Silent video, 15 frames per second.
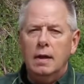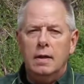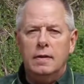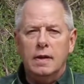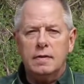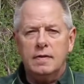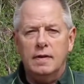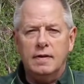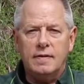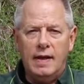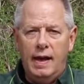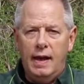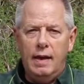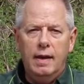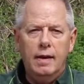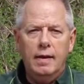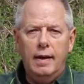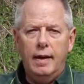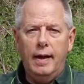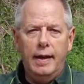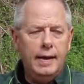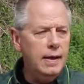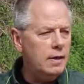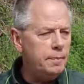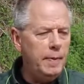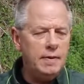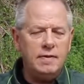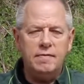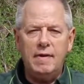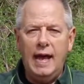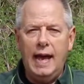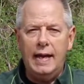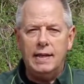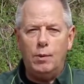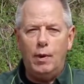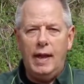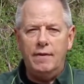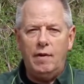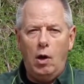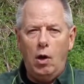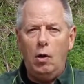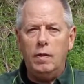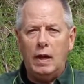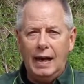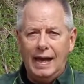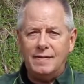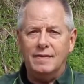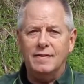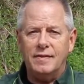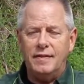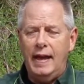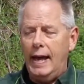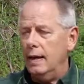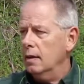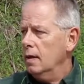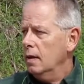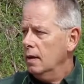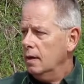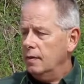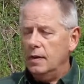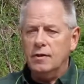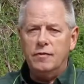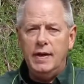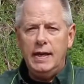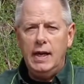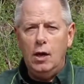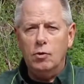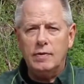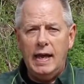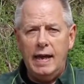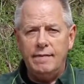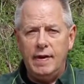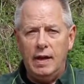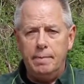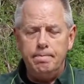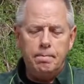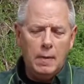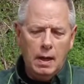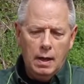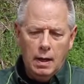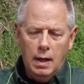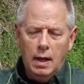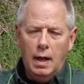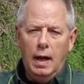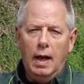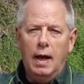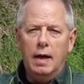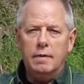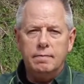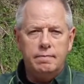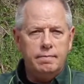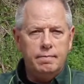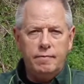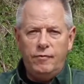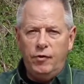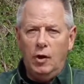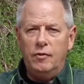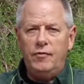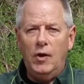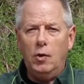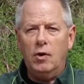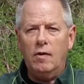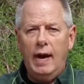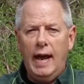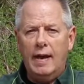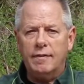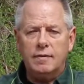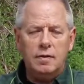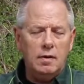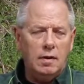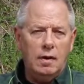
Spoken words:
This is a inexpensive guide that will have all the lessons that these videos have in them, full of photographs,